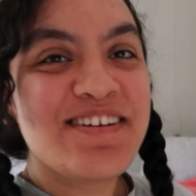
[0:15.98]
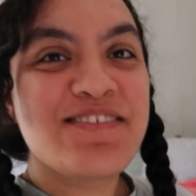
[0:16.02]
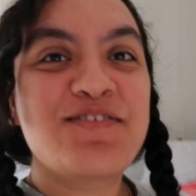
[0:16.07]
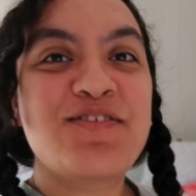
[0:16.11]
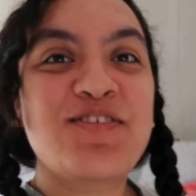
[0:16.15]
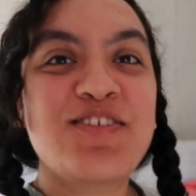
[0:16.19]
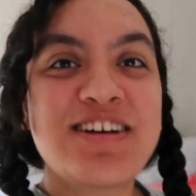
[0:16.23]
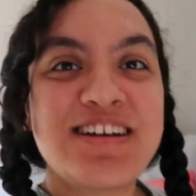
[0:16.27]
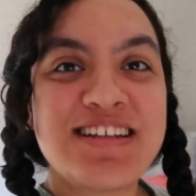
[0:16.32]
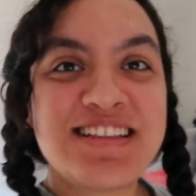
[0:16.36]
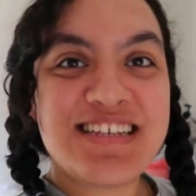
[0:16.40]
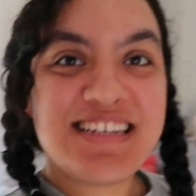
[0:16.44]

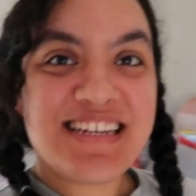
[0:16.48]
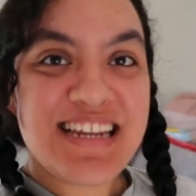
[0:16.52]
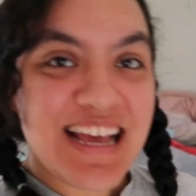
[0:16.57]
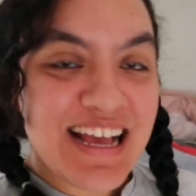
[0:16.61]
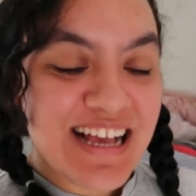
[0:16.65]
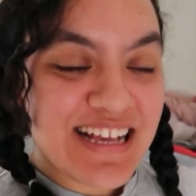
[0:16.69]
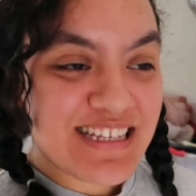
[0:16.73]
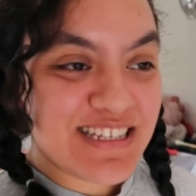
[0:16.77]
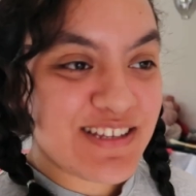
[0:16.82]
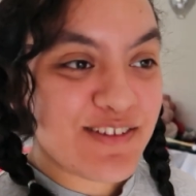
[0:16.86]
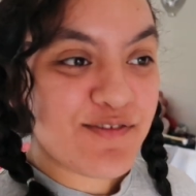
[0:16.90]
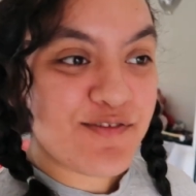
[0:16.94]
For
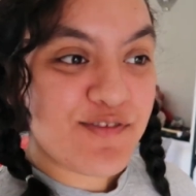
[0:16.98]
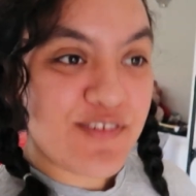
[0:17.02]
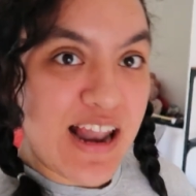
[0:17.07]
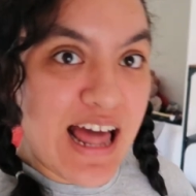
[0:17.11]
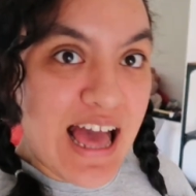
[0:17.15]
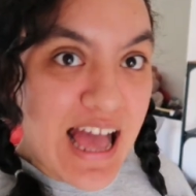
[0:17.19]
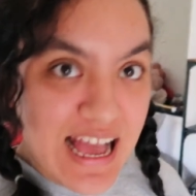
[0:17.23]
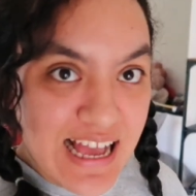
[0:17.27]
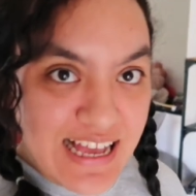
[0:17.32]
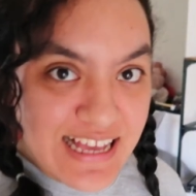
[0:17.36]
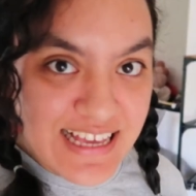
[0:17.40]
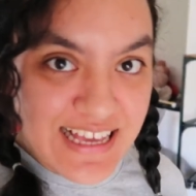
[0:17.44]
today's
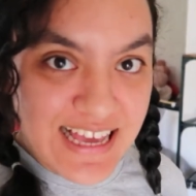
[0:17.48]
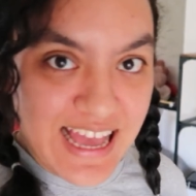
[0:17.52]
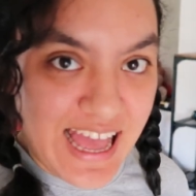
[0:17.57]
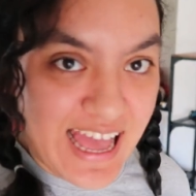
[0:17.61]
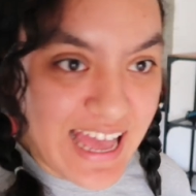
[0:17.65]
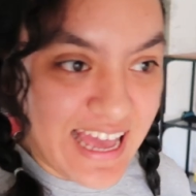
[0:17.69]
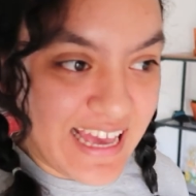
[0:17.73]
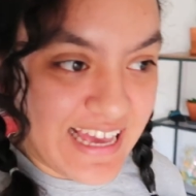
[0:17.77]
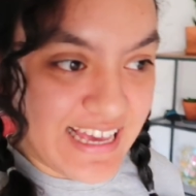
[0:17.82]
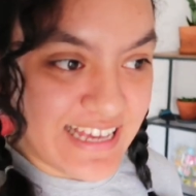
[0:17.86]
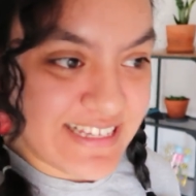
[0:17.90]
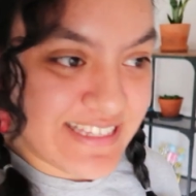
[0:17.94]
vlog,
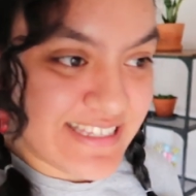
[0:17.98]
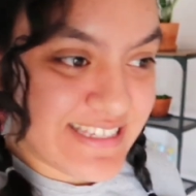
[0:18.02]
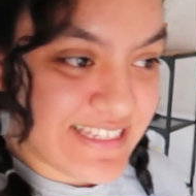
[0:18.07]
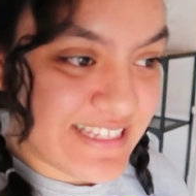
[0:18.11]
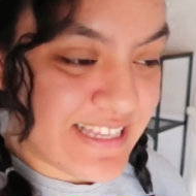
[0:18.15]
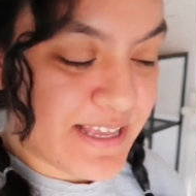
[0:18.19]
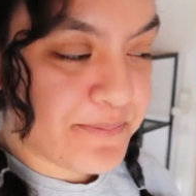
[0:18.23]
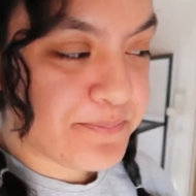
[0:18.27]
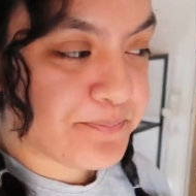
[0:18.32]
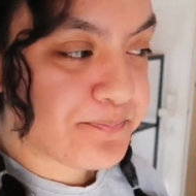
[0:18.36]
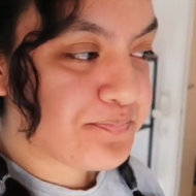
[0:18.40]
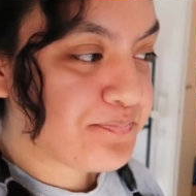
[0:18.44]
guys,
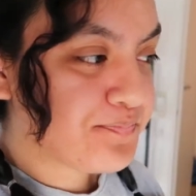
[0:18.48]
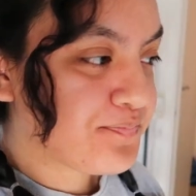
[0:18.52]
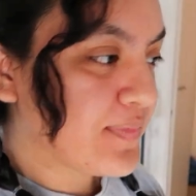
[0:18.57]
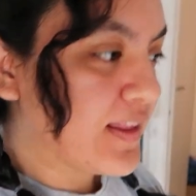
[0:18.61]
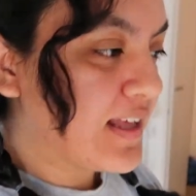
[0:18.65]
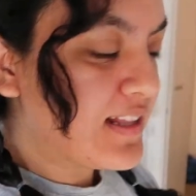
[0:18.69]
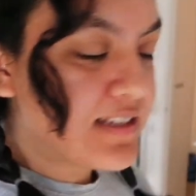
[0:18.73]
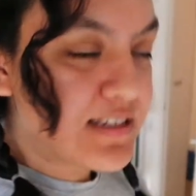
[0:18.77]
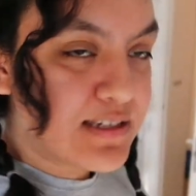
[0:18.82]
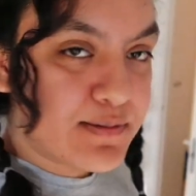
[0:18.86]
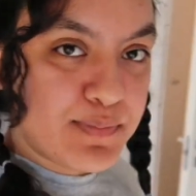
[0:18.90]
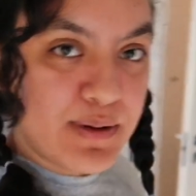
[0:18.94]

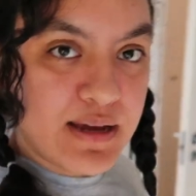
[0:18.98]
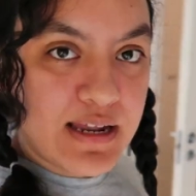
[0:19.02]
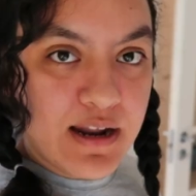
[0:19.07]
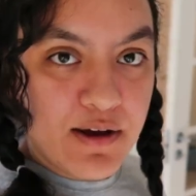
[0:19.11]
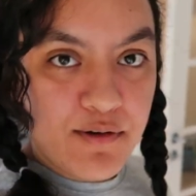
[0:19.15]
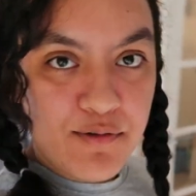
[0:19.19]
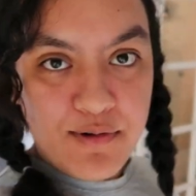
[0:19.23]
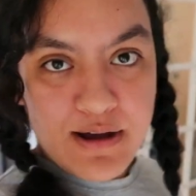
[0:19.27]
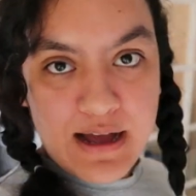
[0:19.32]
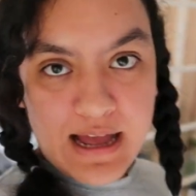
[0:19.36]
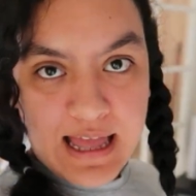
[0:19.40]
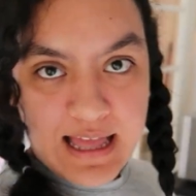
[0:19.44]
it's been
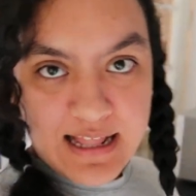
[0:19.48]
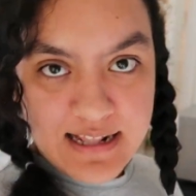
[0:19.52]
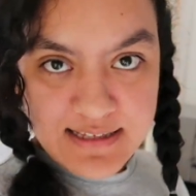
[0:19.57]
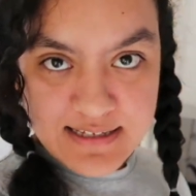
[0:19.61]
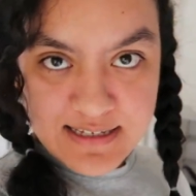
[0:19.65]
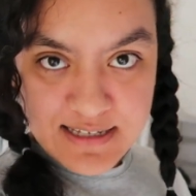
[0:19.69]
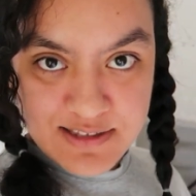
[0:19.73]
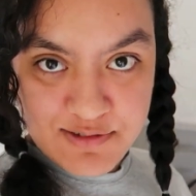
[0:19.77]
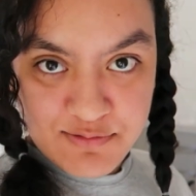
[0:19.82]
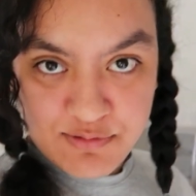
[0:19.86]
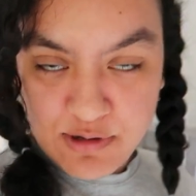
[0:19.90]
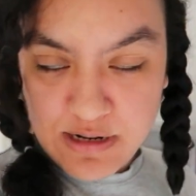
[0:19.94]
a while
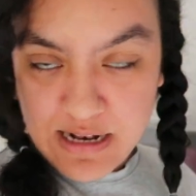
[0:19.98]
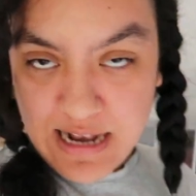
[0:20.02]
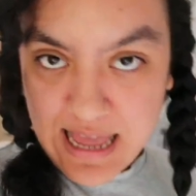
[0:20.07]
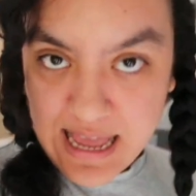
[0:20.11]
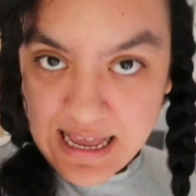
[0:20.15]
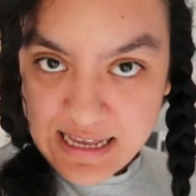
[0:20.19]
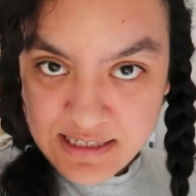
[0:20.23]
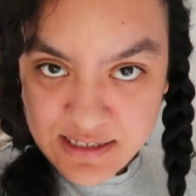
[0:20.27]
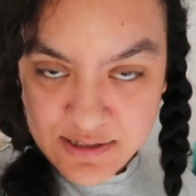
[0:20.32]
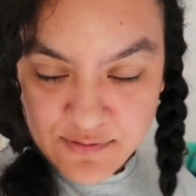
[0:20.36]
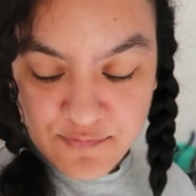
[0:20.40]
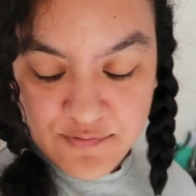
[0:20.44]
since we
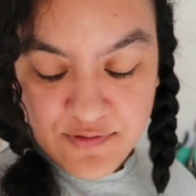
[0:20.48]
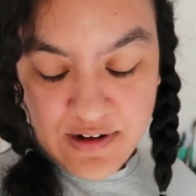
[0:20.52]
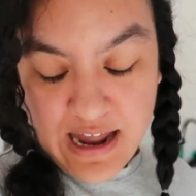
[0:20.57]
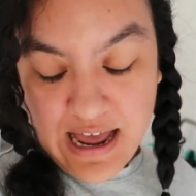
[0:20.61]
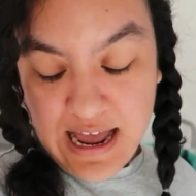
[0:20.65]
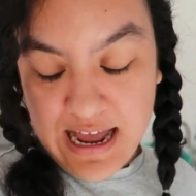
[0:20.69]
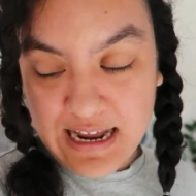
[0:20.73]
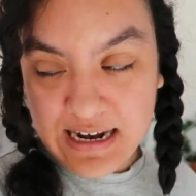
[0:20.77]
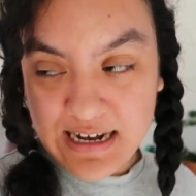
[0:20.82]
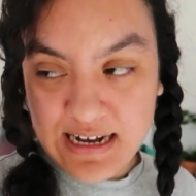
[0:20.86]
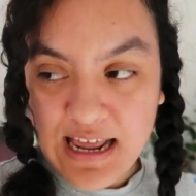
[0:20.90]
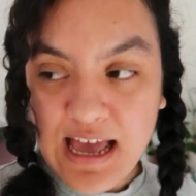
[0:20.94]
last
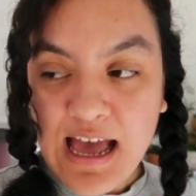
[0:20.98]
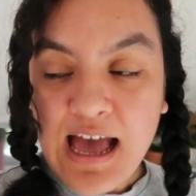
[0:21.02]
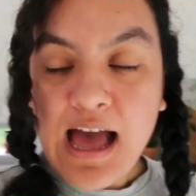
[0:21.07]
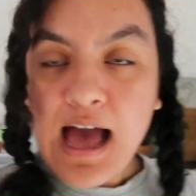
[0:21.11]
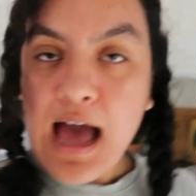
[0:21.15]
vlogged.